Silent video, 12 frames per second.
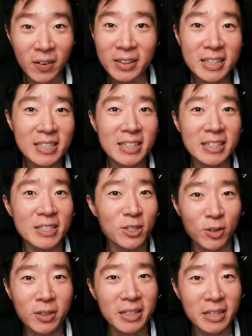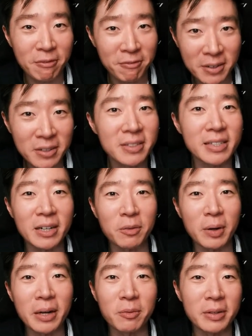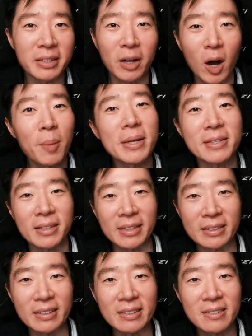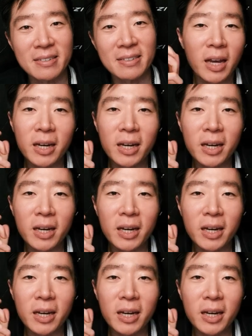or at least it certainly feels that way with comments like these.